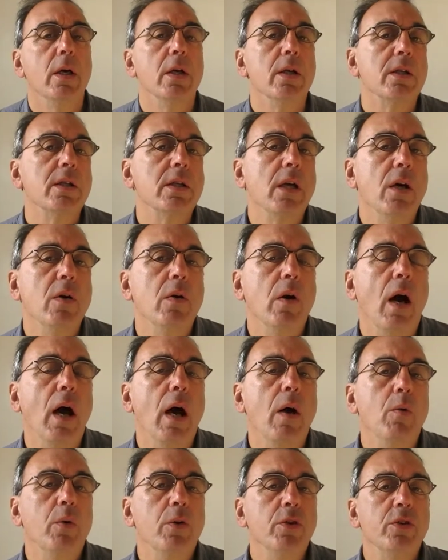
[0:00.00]
So
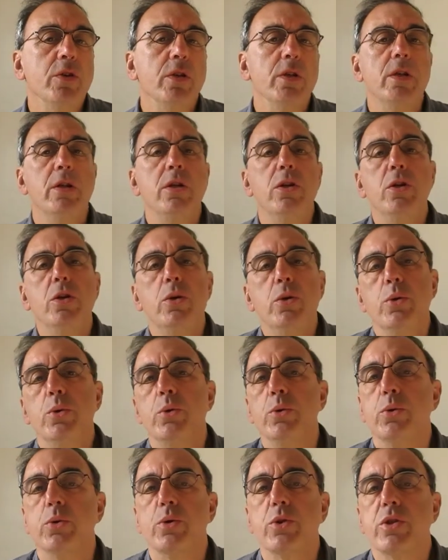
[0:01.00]
I want to
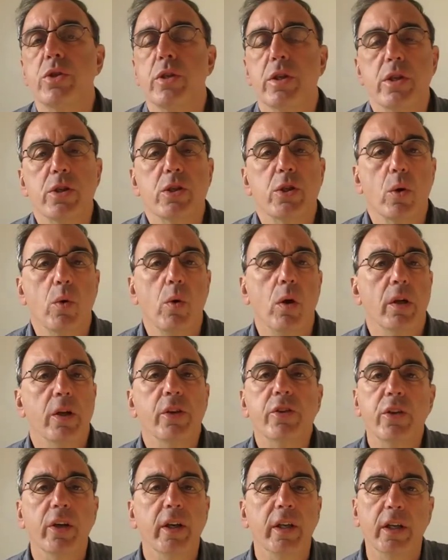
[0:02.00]
use this
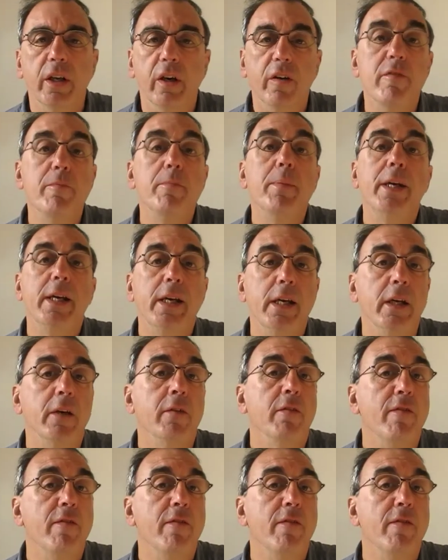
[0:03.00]
quality of being